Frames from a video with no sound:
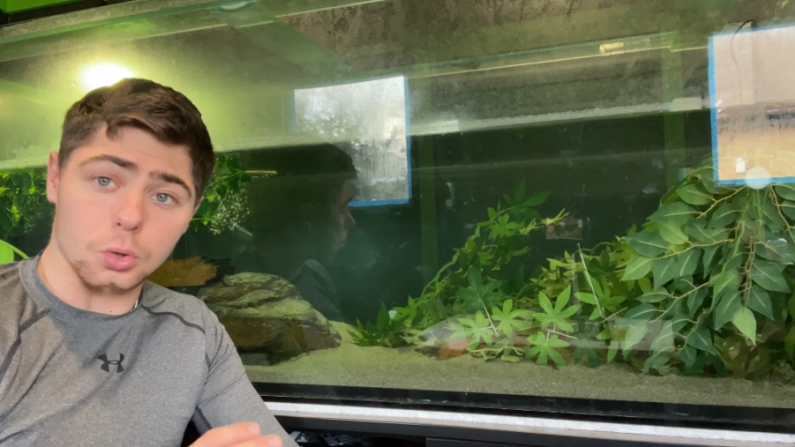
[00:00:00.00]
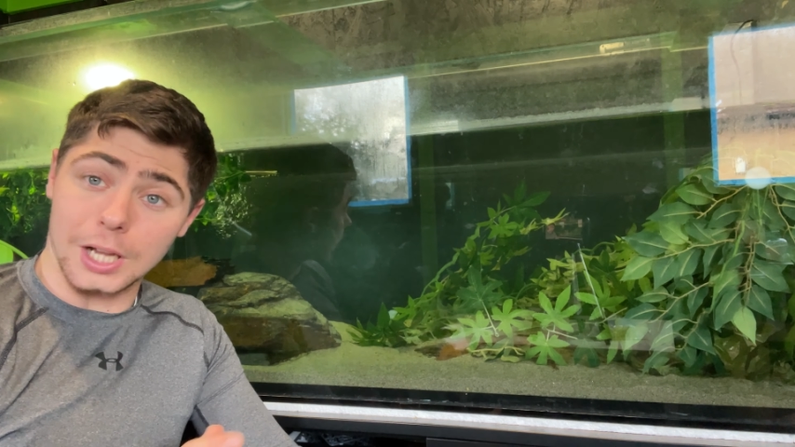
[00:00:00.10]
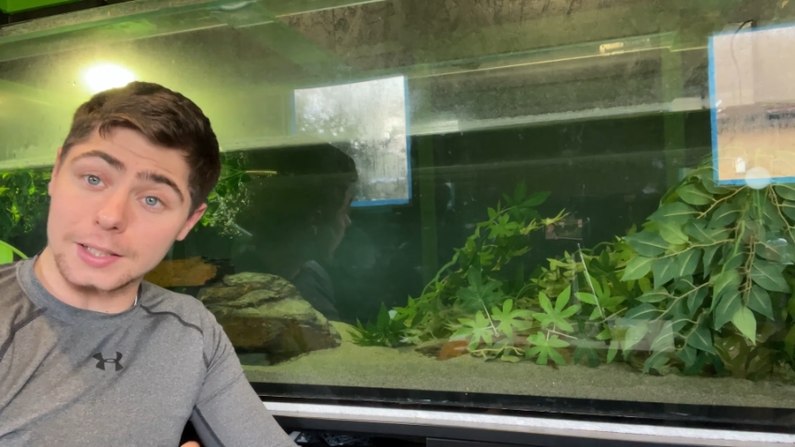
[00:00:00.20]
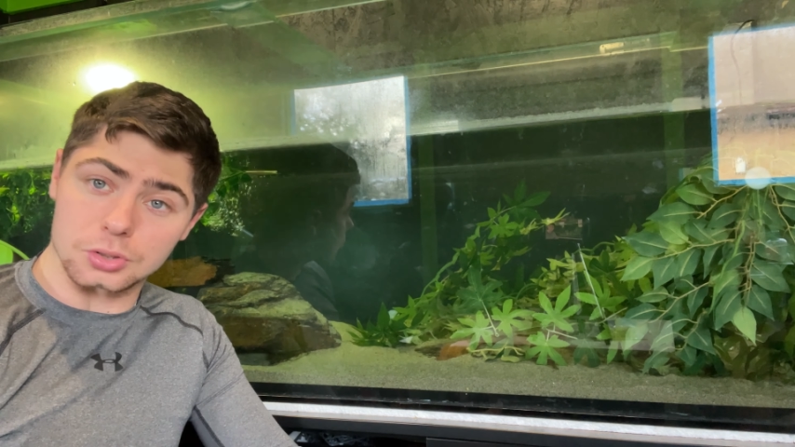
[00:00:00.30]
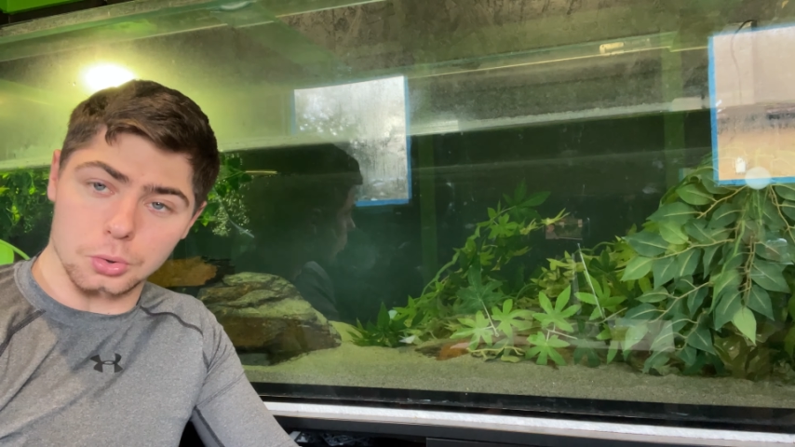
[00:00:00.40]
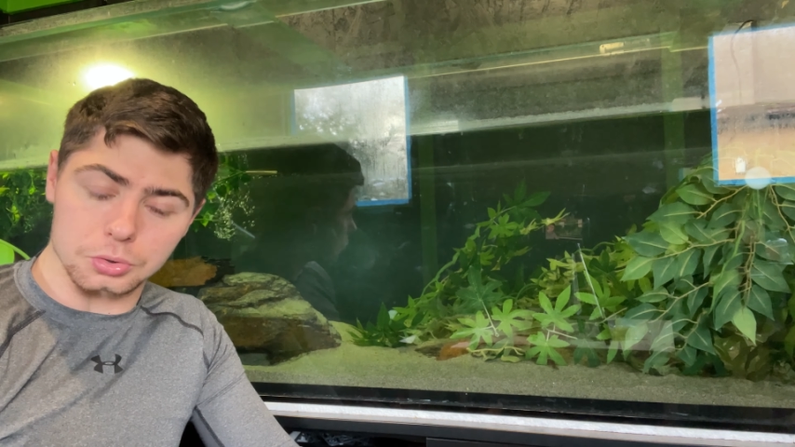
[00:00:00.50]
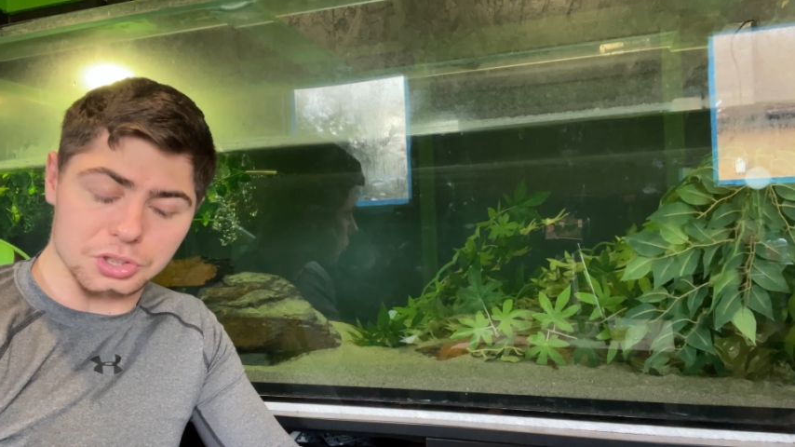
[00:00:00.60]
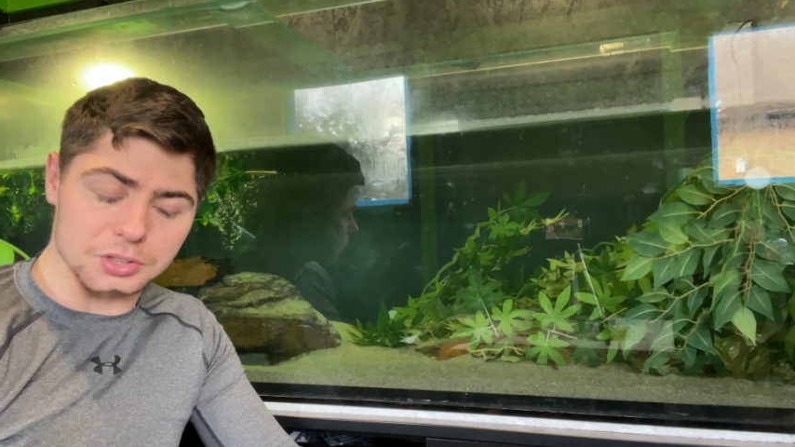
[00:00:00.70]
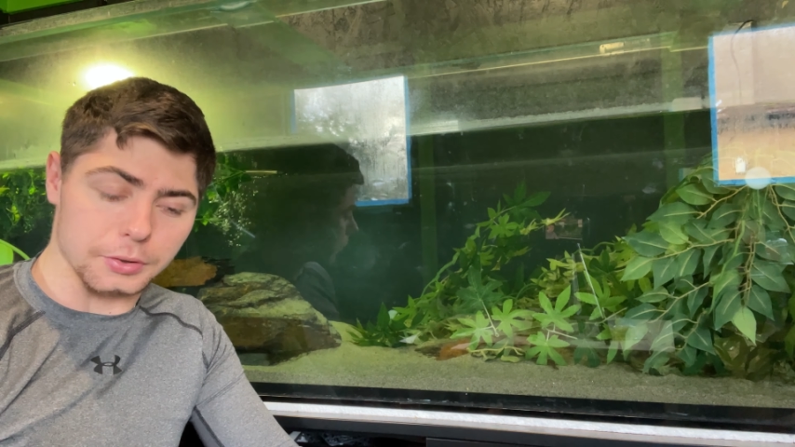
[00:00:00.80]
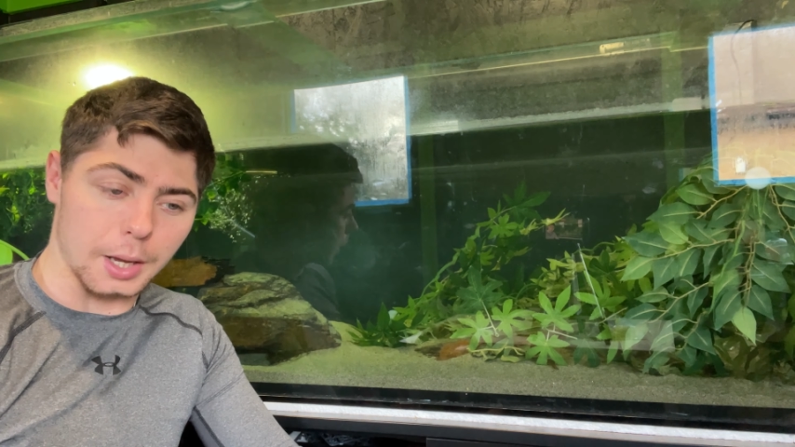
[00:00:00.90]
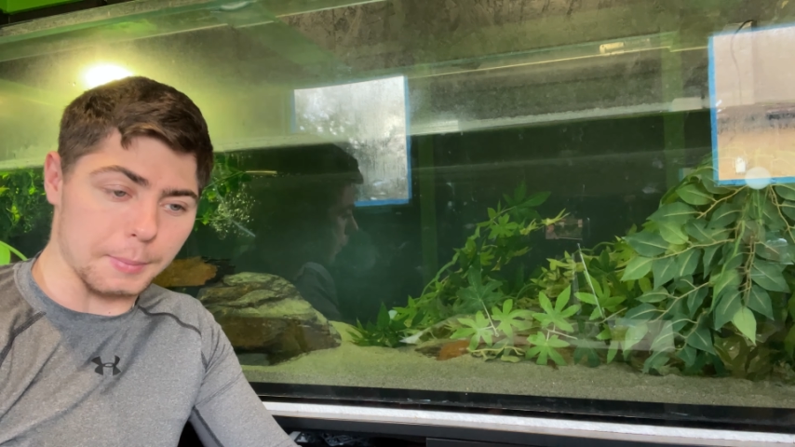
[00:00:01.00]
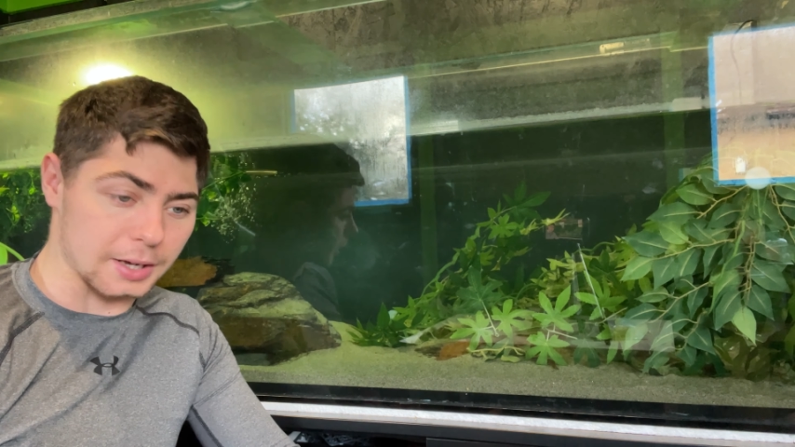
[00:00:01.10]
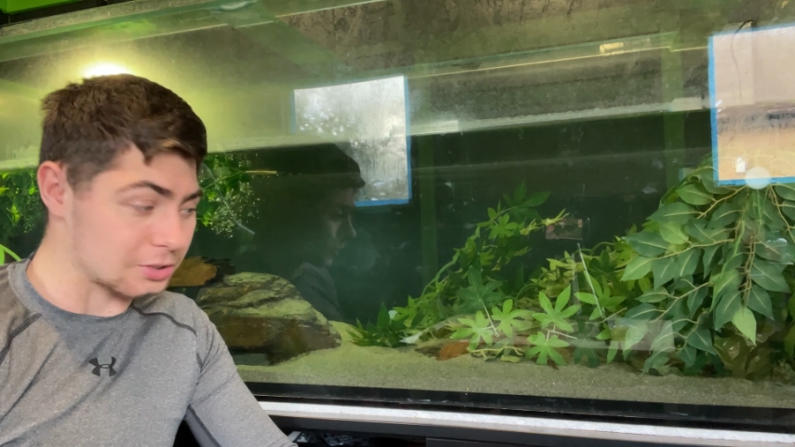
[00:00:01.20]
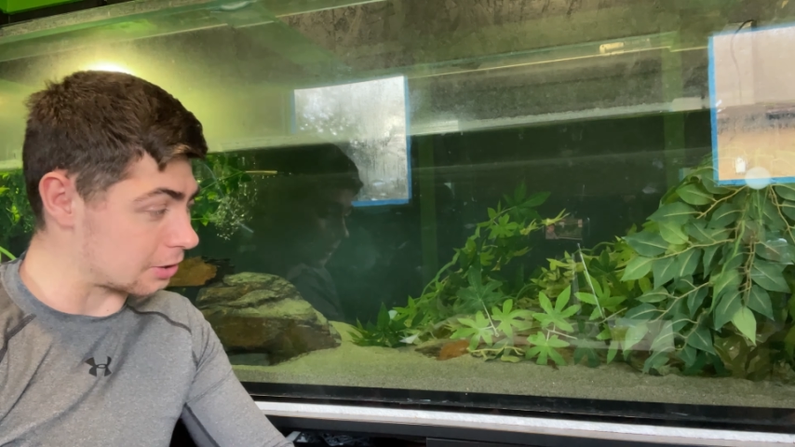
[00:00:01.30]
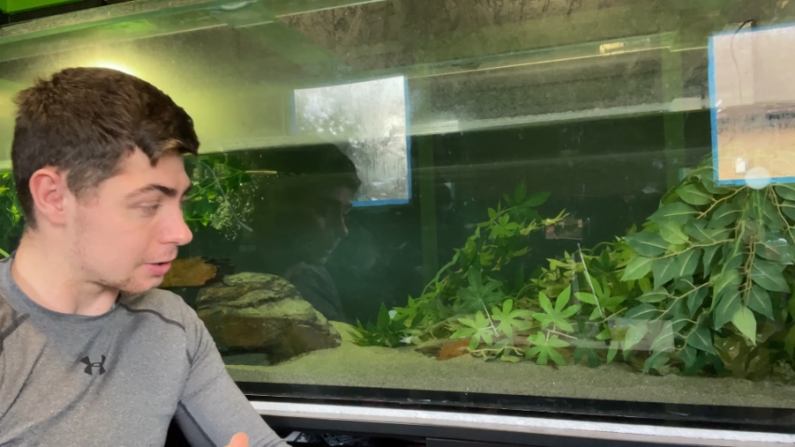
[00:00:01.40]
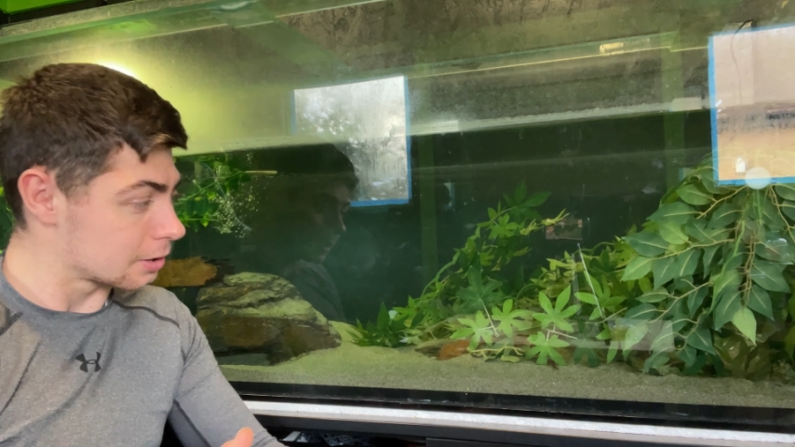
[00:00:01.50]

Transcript: and tortoises for that matter.